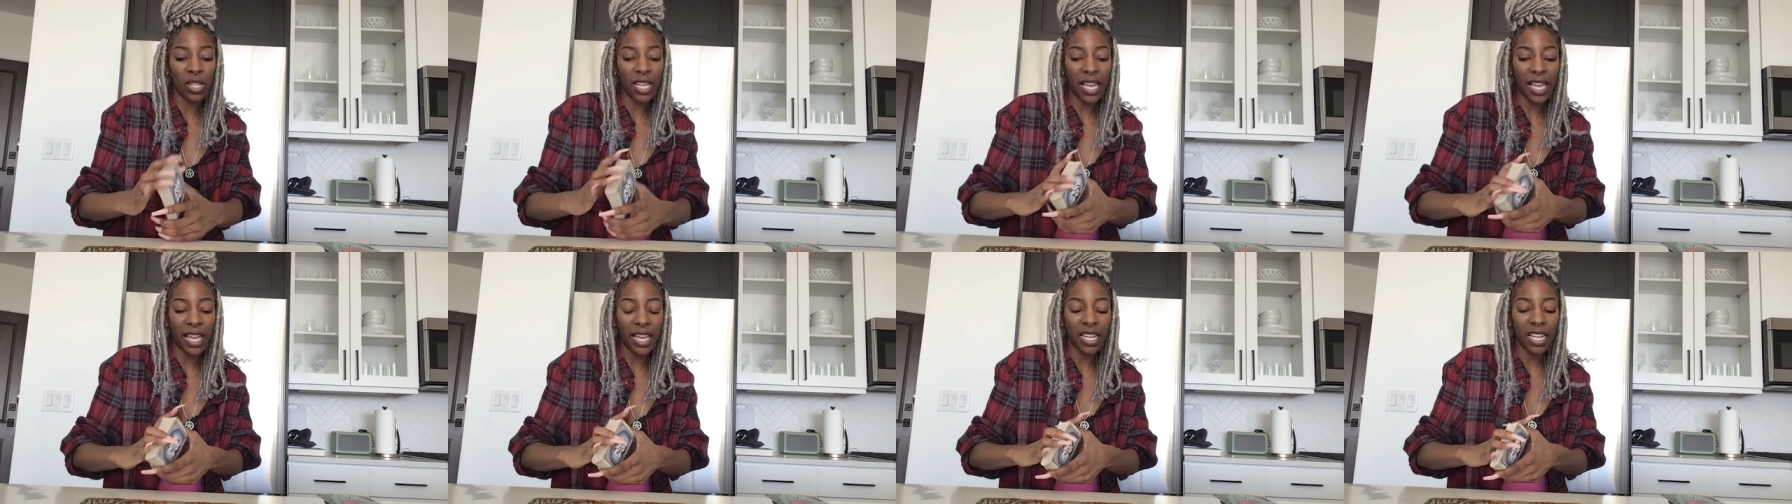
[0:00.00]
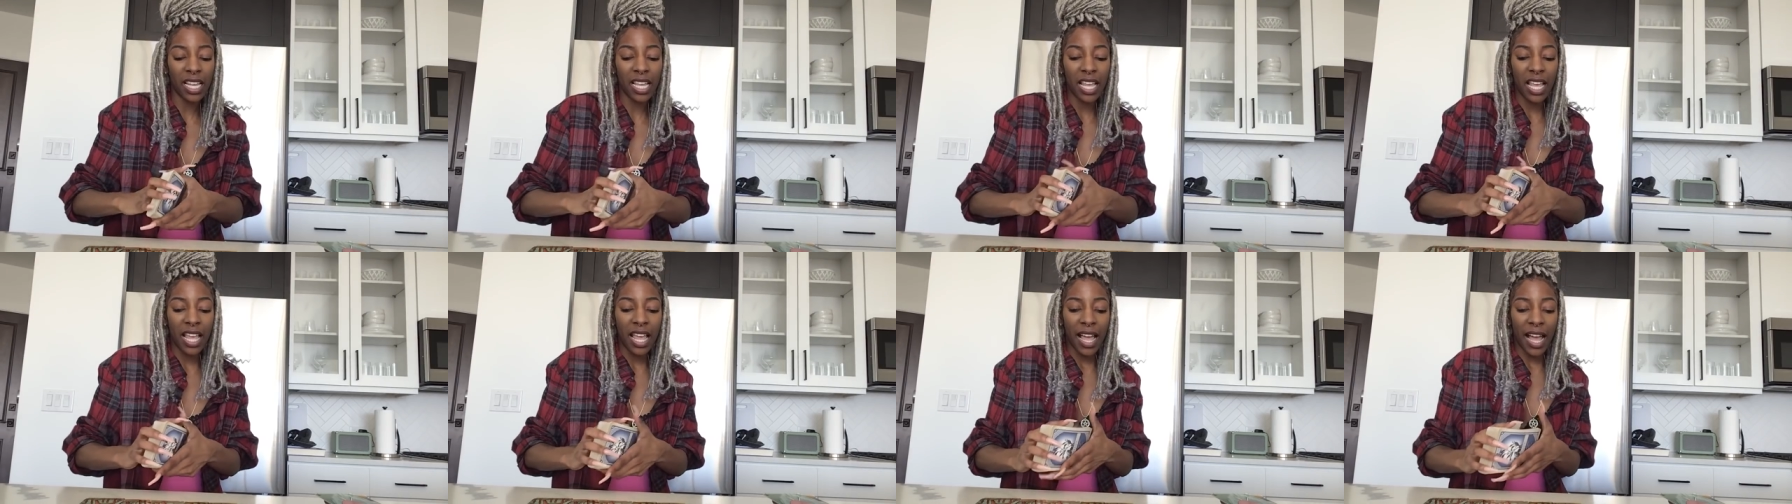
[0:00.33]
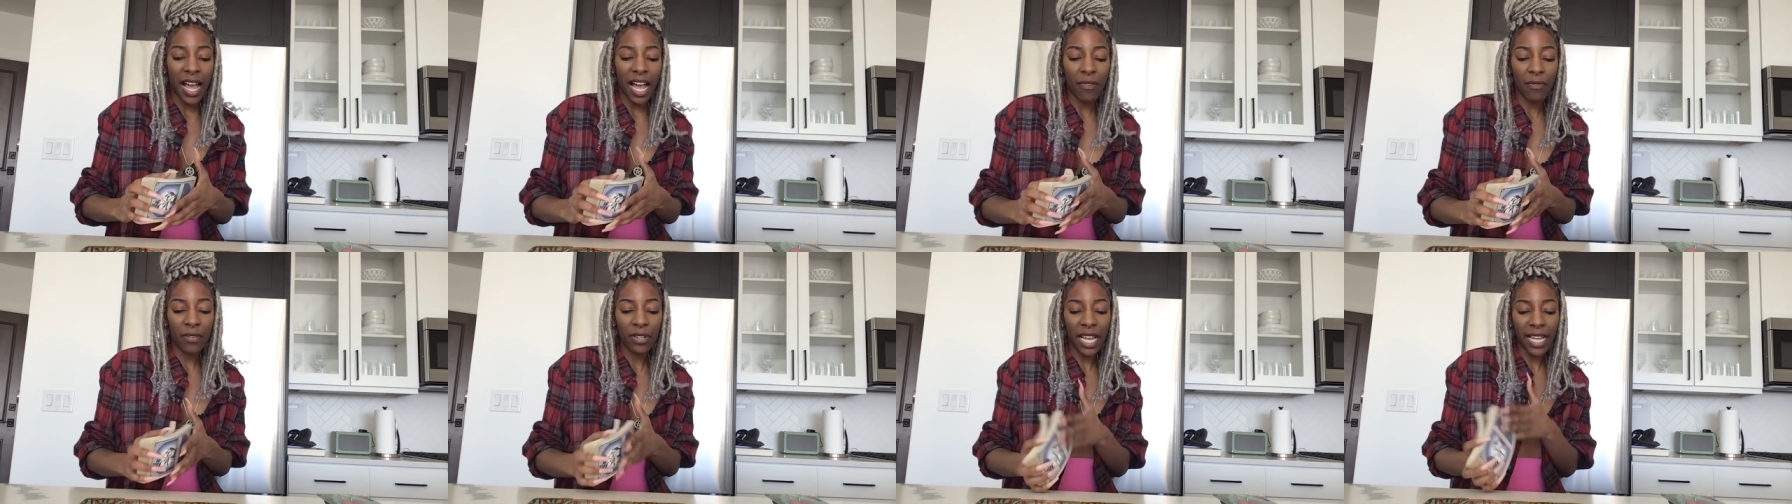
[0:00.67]
that.
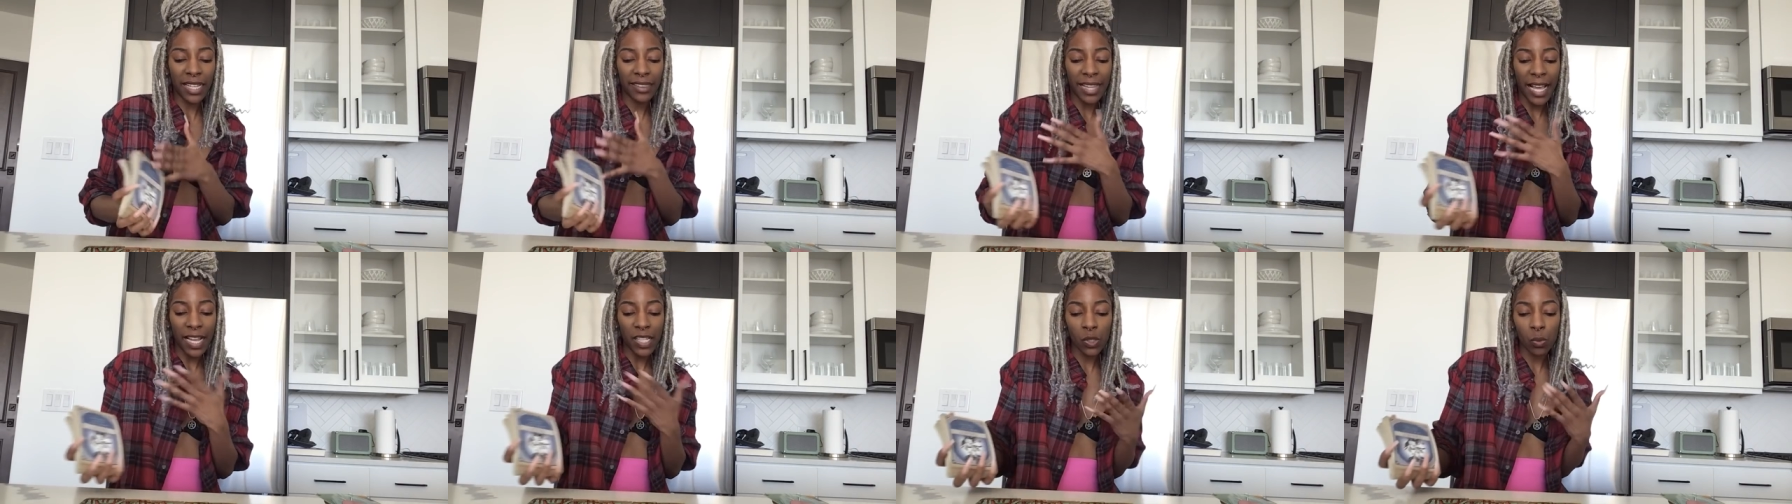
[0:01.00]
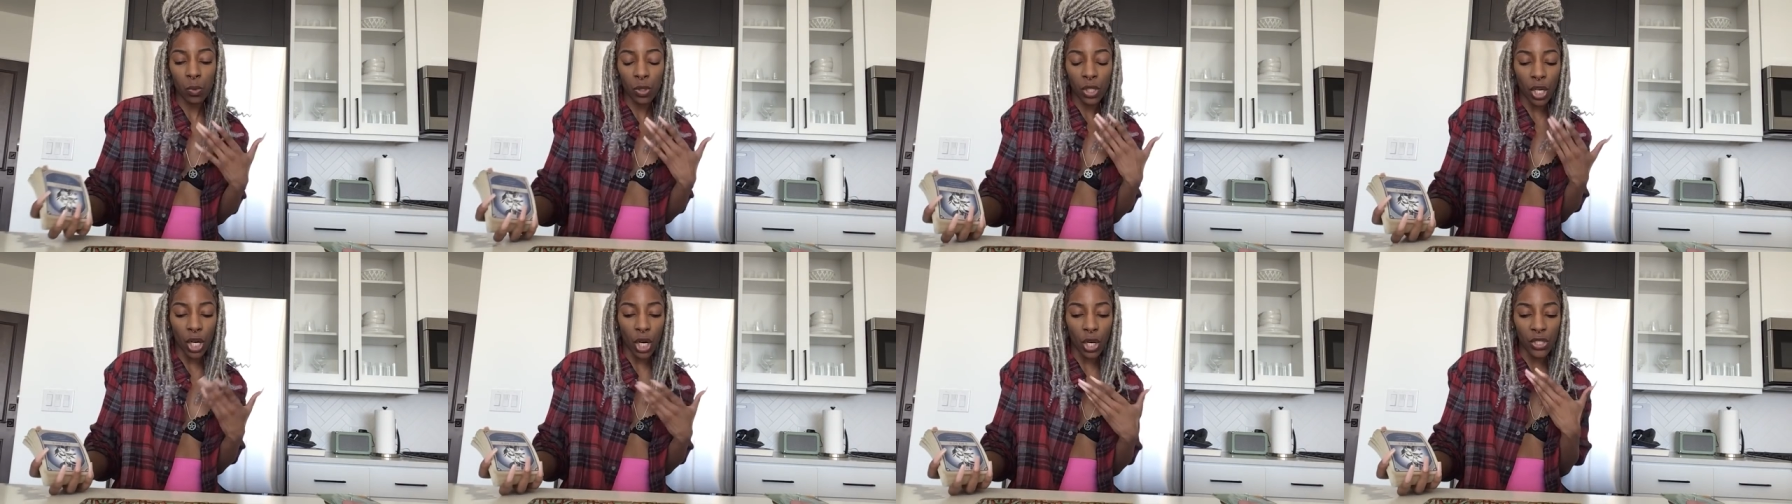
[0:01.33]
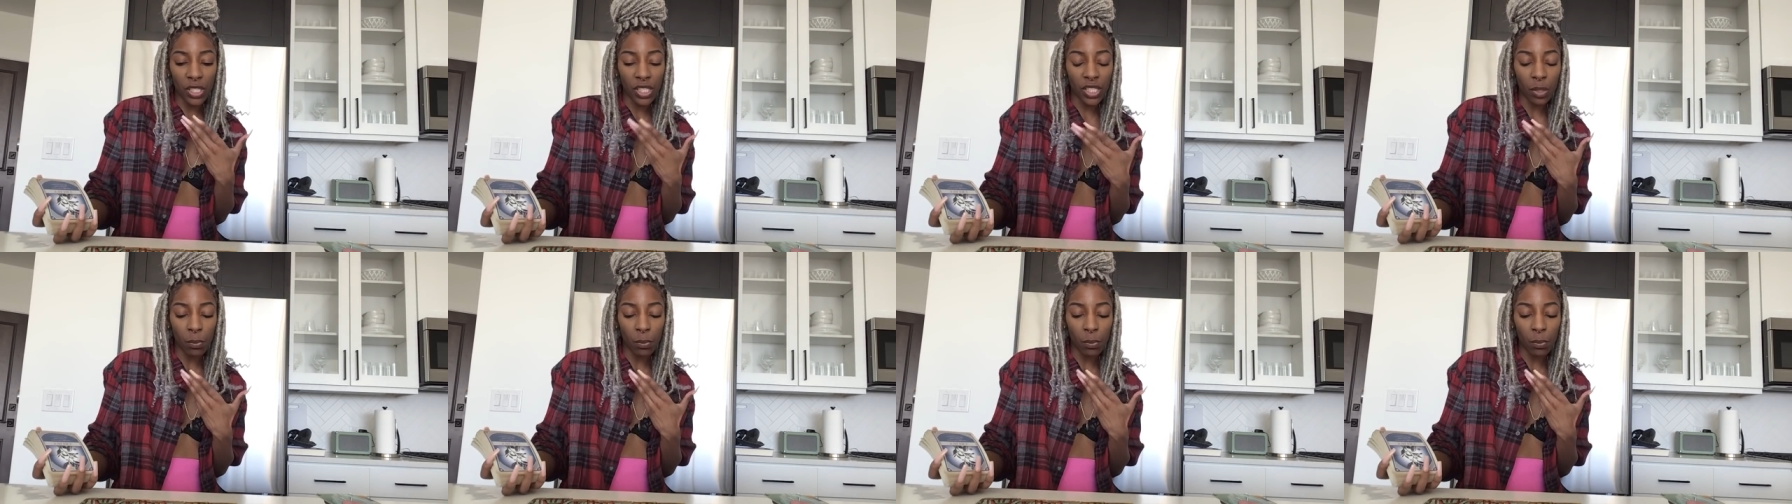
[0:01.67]
I feel like that's what hurts